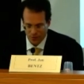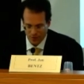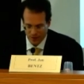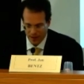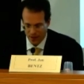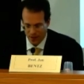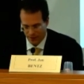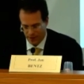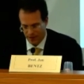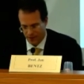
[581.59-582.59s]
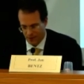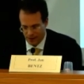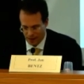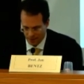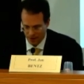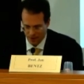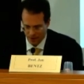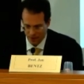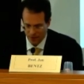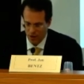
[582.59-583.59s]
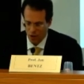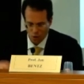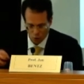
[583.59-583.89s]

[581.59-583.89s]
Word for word: to the study of sensible substances